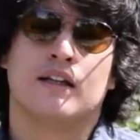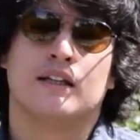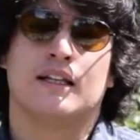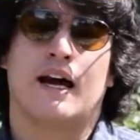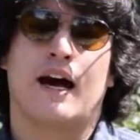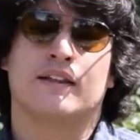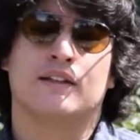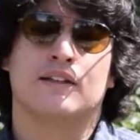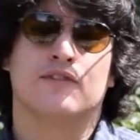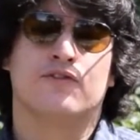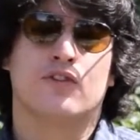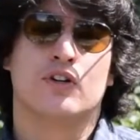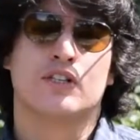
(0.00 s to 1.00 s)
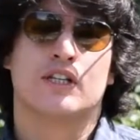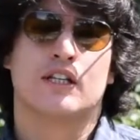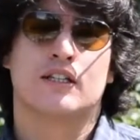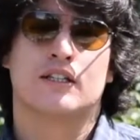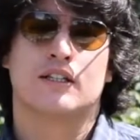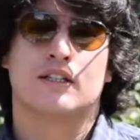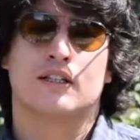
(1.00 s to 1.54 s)
that
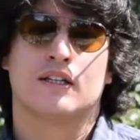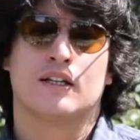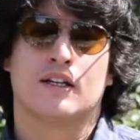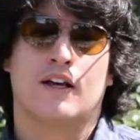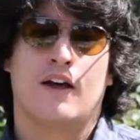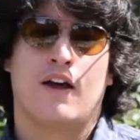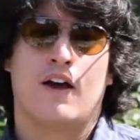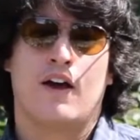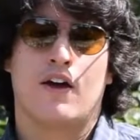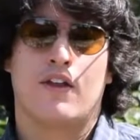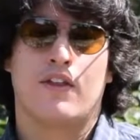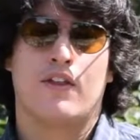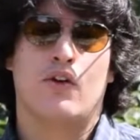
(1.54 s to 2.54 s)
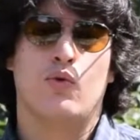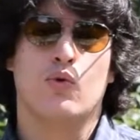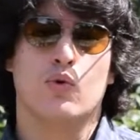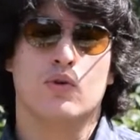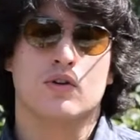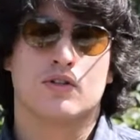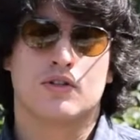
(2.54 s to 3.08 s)
enforces the
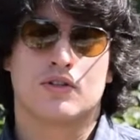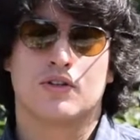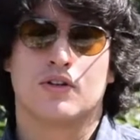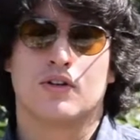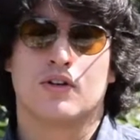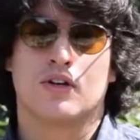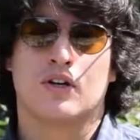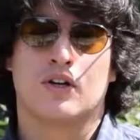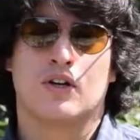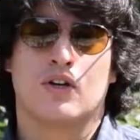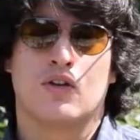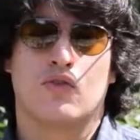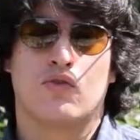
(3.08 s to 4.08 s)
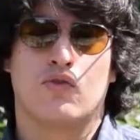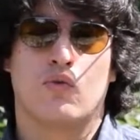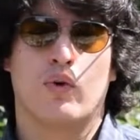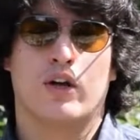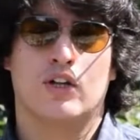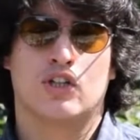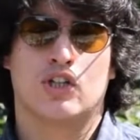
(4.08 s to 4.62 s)
rules through
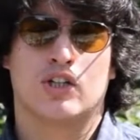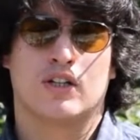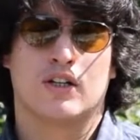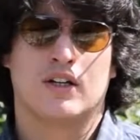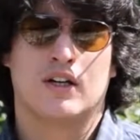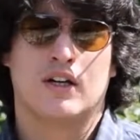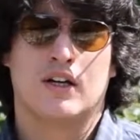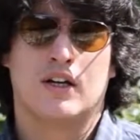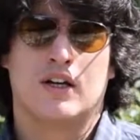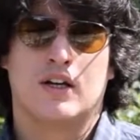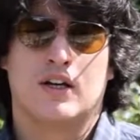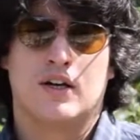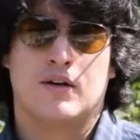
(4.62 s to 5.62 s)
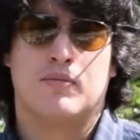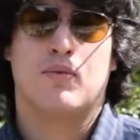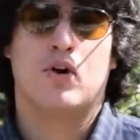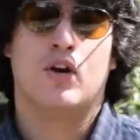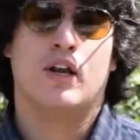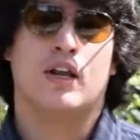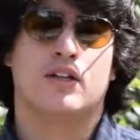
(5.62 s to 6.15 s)
which
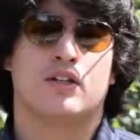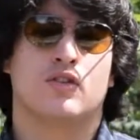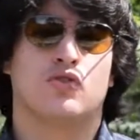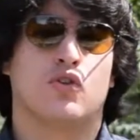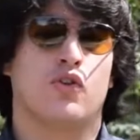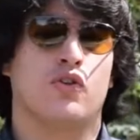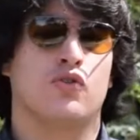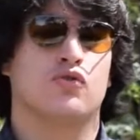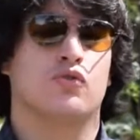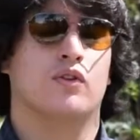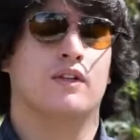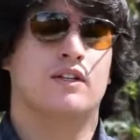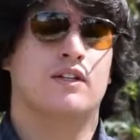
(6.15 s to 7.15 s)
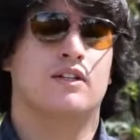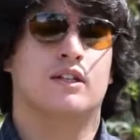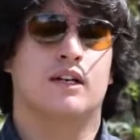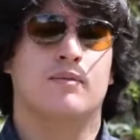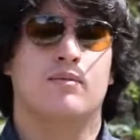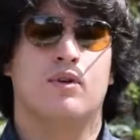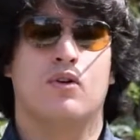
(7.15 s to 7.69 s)
money is introduced to the
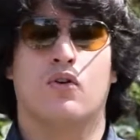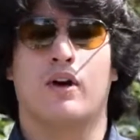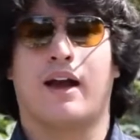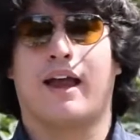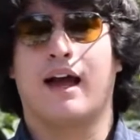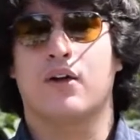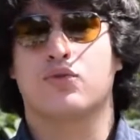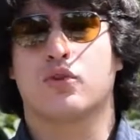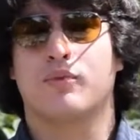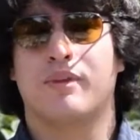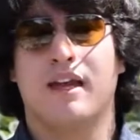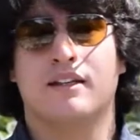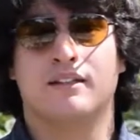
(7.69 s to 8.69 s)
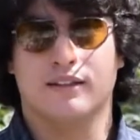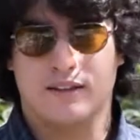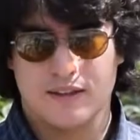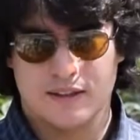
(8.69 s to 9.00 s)
system or accounts updated.